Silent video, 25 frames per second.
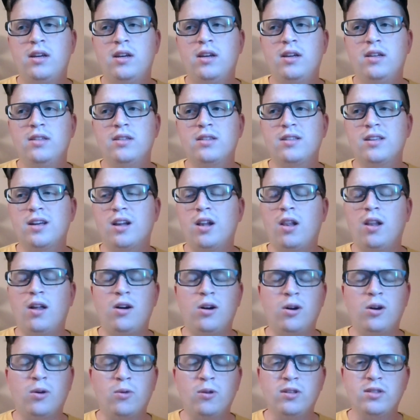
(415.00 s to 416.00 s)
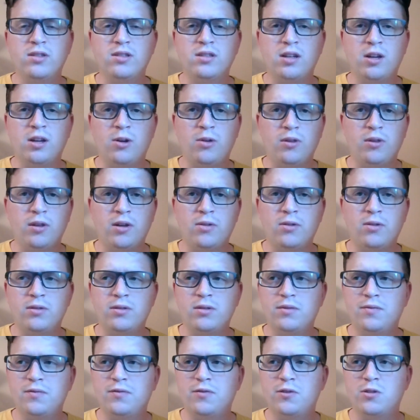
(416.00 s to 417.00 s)
He's got a long ways to go,
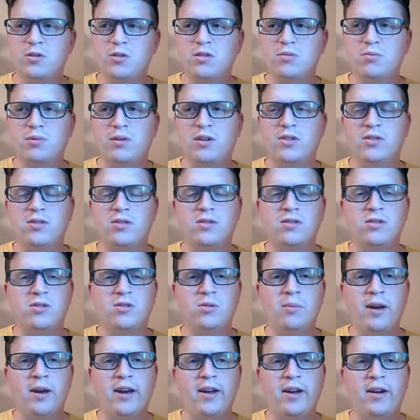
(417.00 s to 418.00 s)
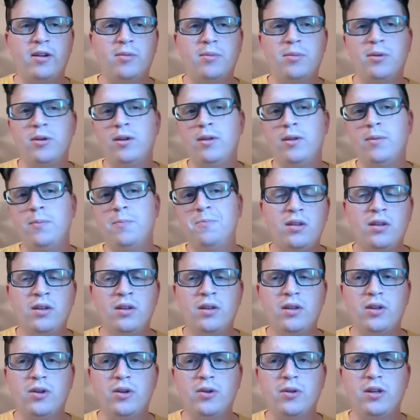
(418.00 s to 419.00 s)
though. First impressions do matter, but
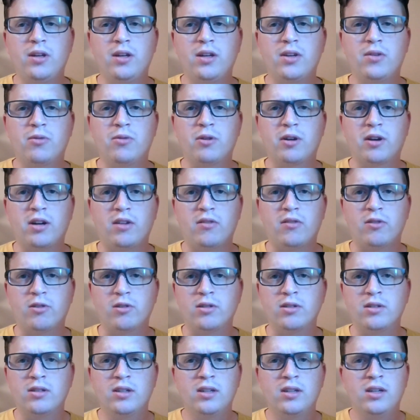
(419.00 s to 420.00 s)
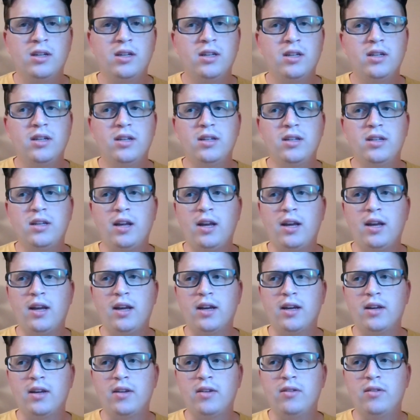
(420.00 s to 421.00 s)
he can recover
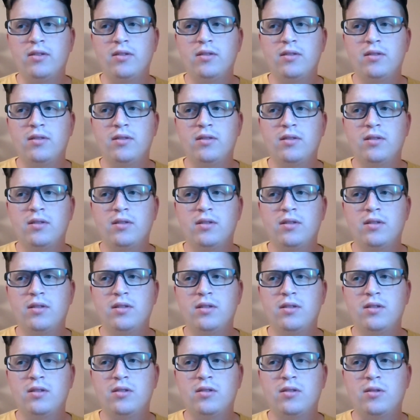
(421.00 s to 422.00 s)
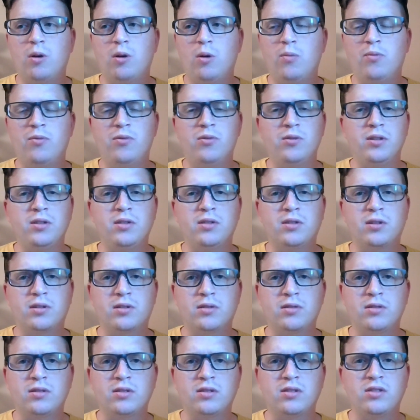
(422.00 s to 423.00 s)
and hopefully
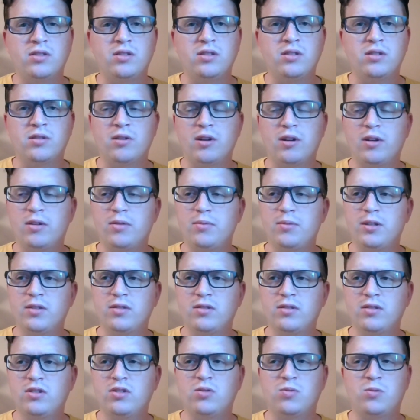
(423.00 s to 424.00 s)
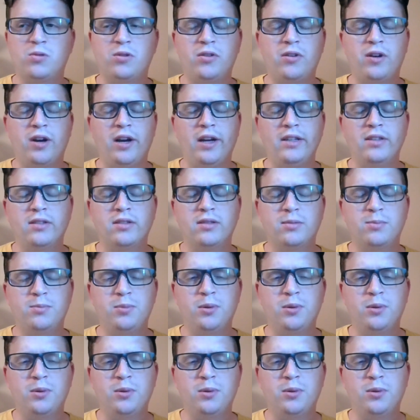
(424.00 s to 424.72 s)
turn this season around because it's just one race.